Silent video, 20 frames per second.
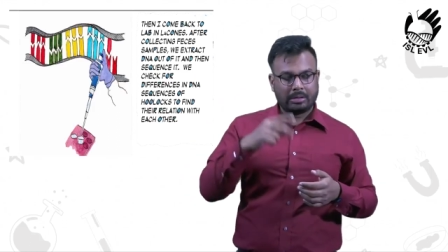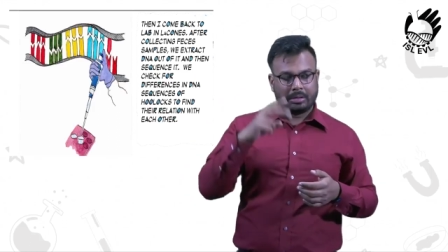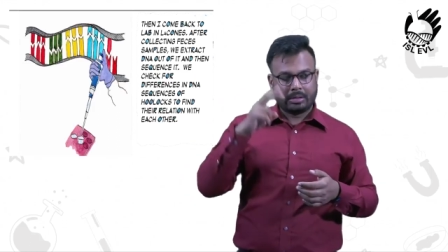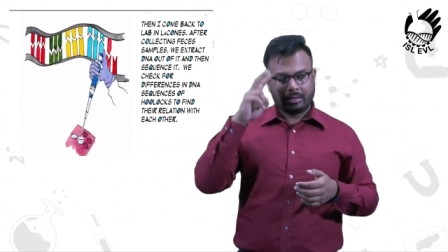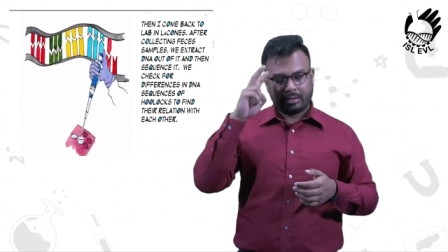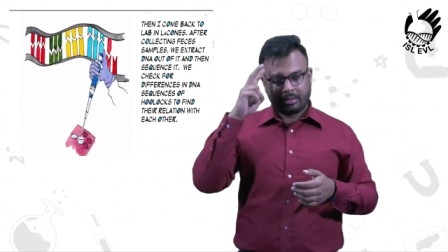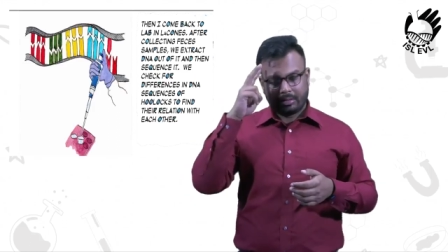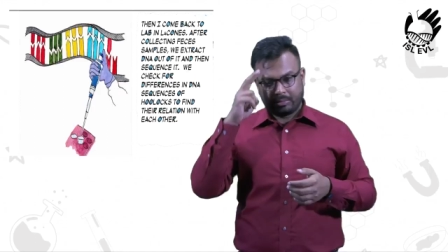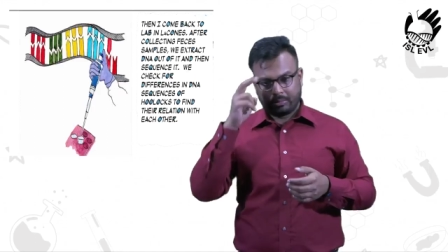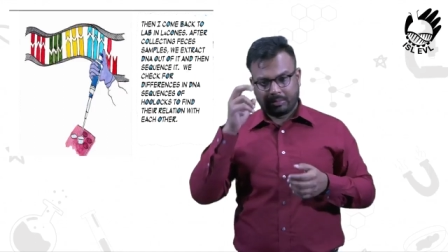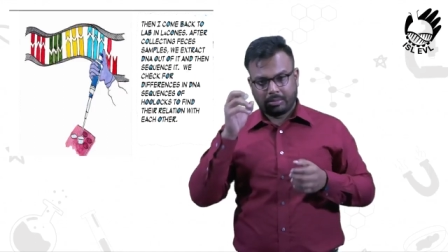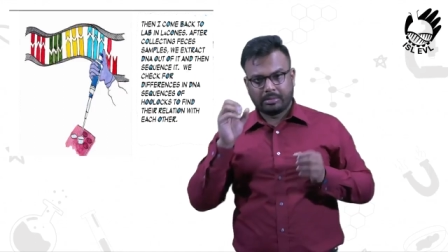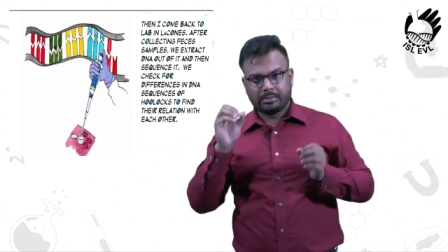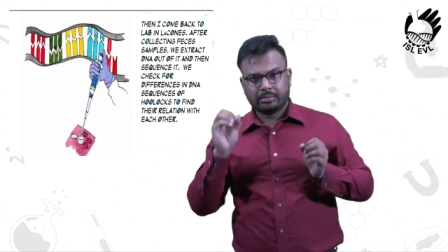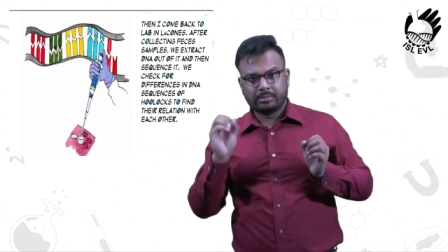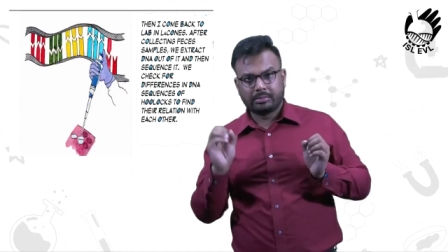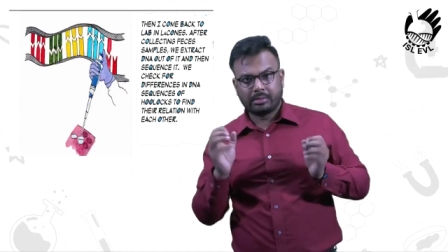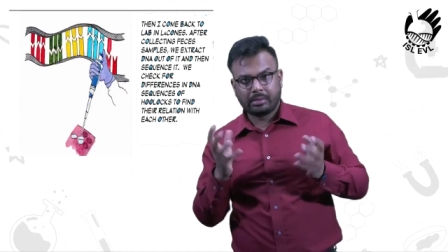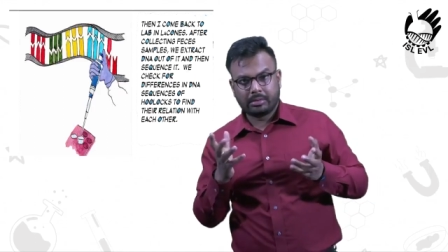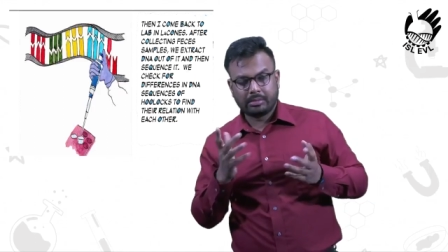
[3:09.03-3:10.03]
rapidly
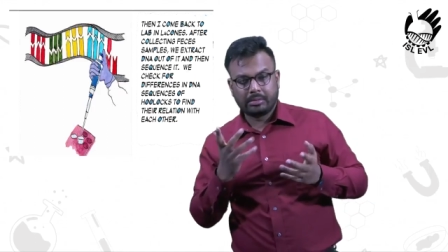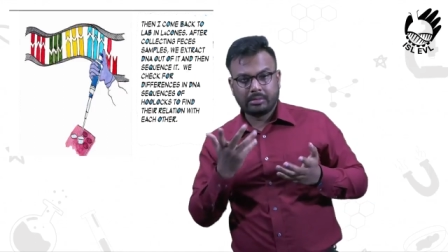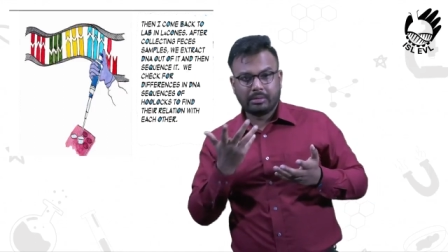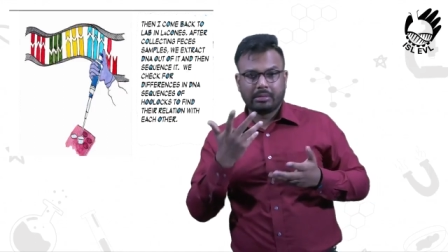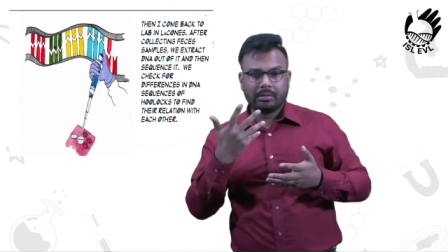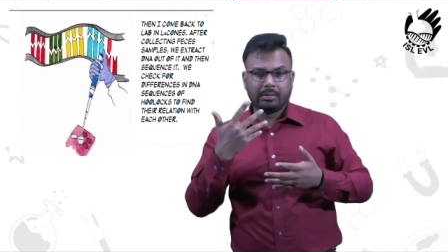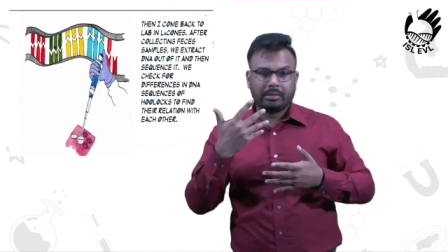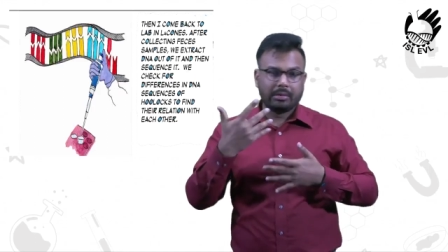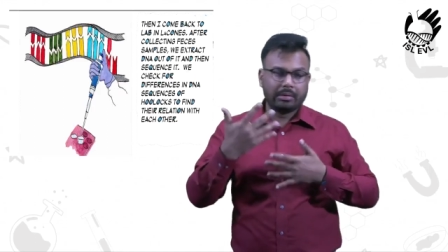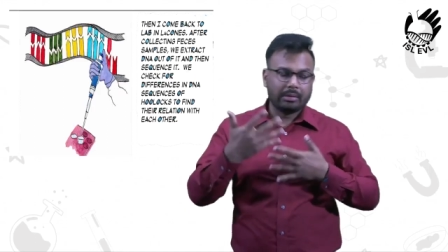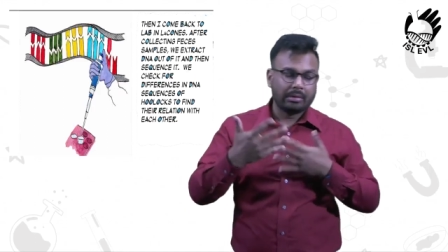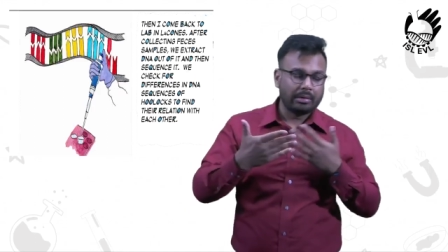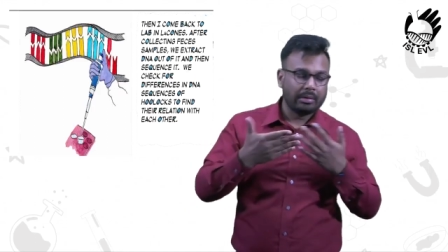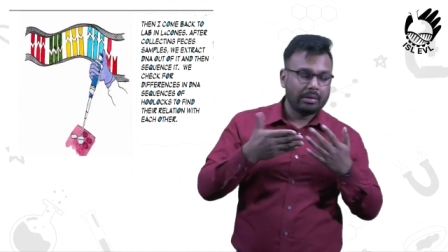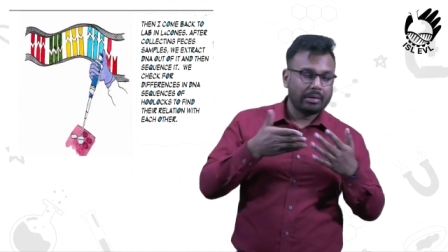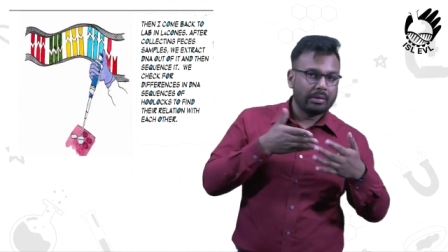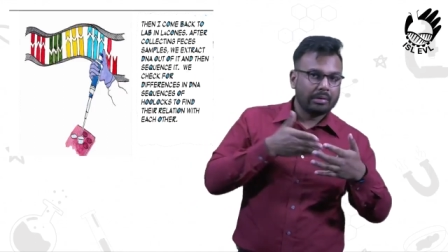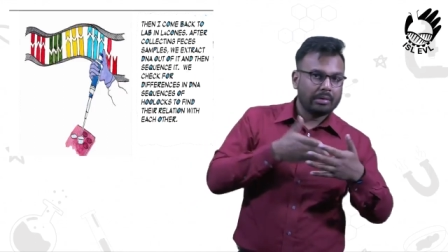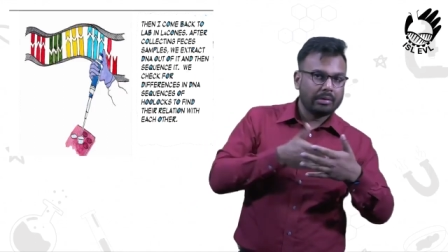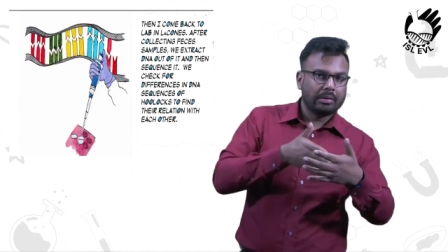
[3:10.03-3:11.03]
decreasing.
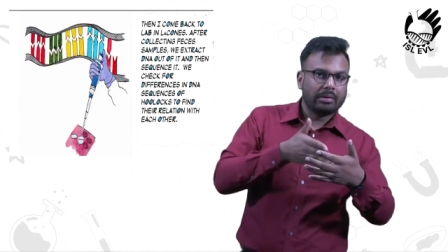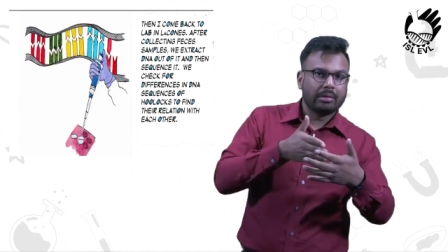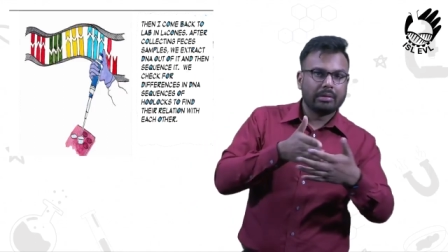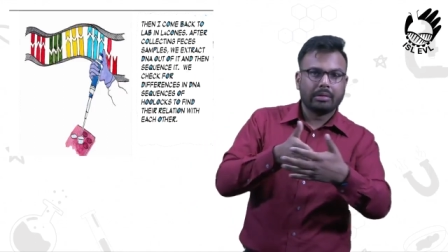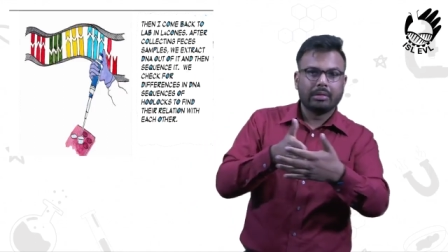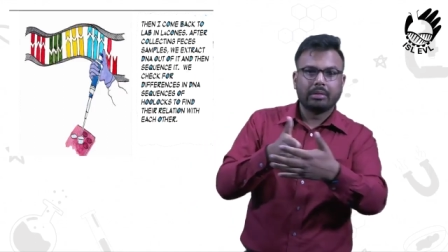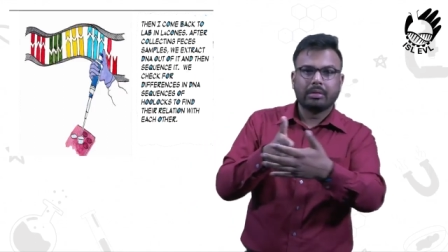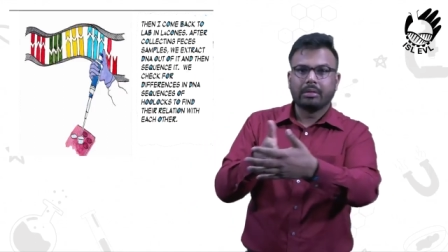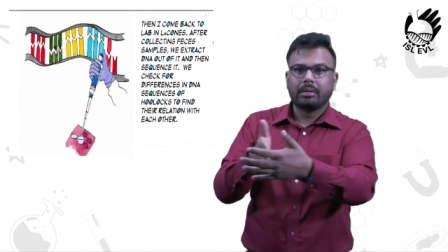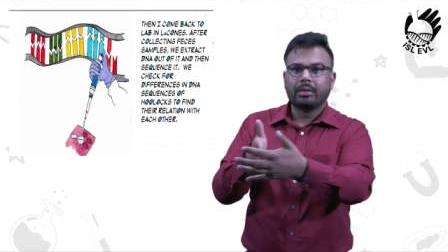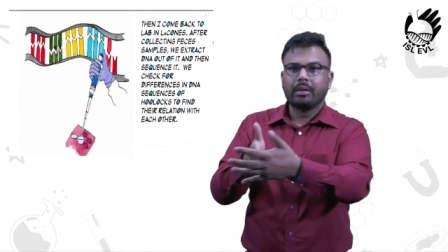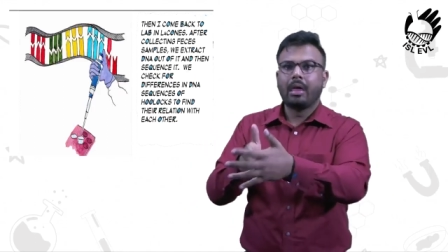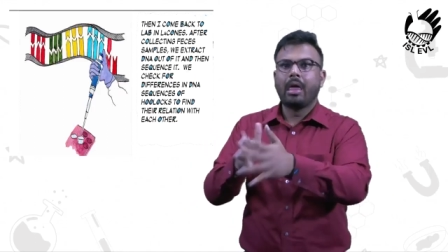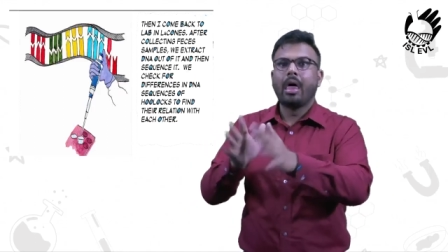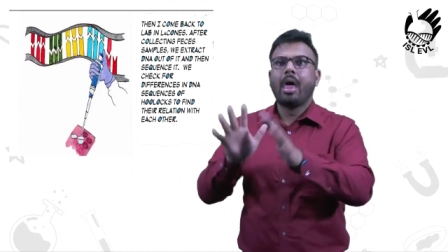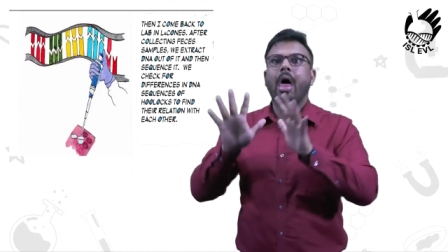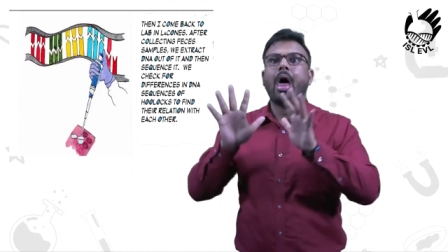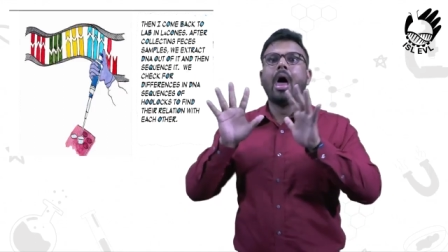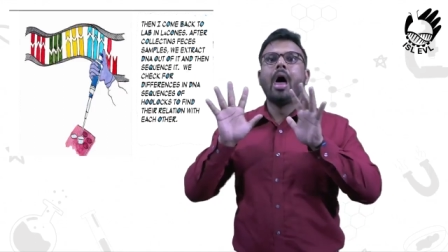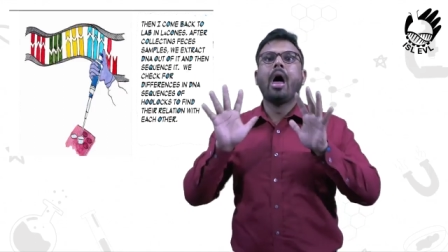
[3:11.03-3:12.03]
This was a
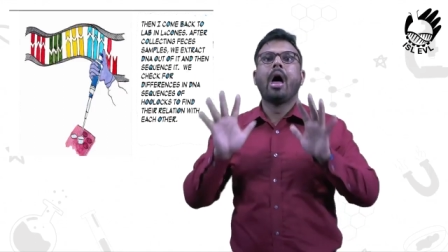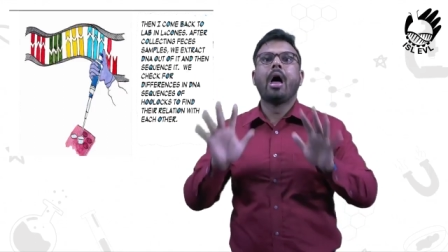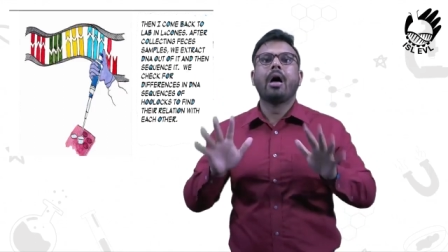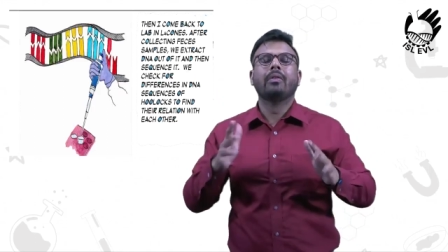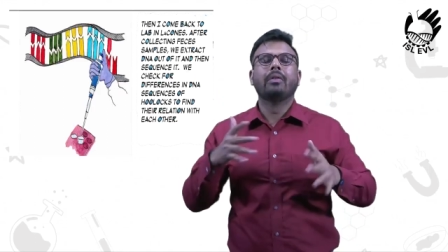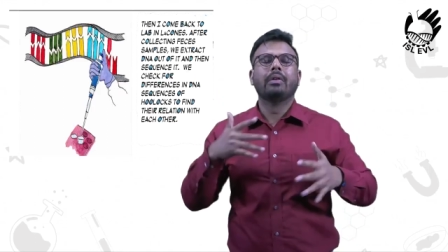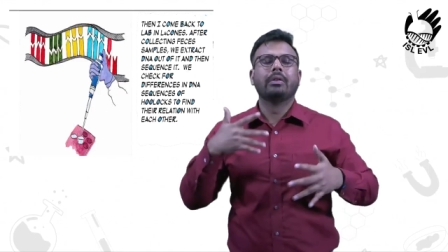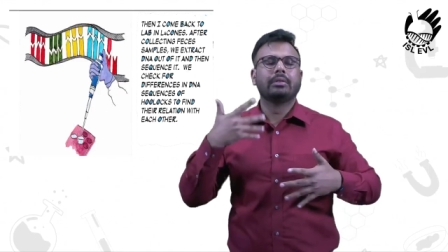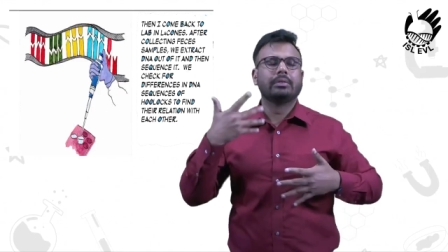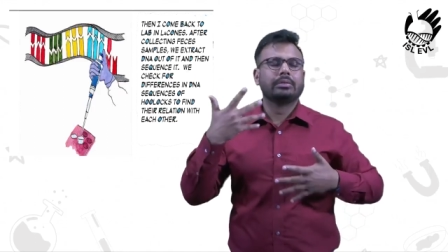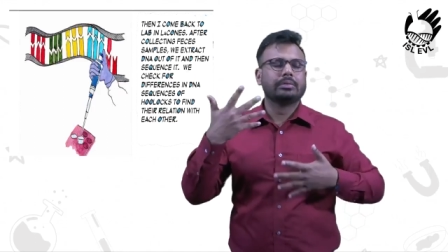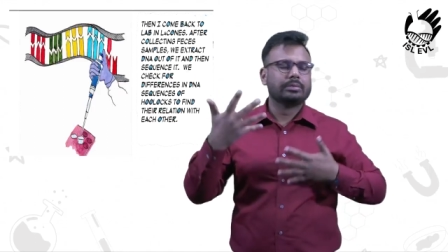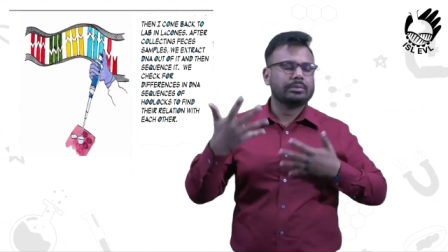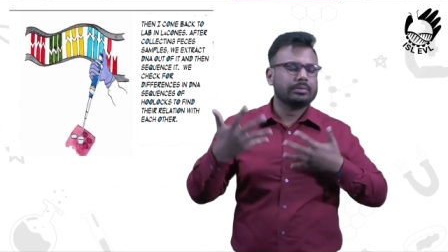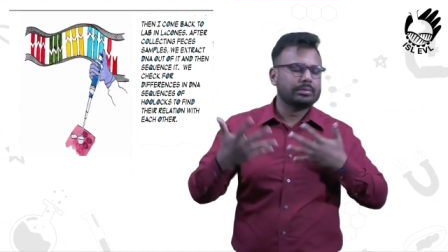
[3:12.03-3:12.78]
challenging task.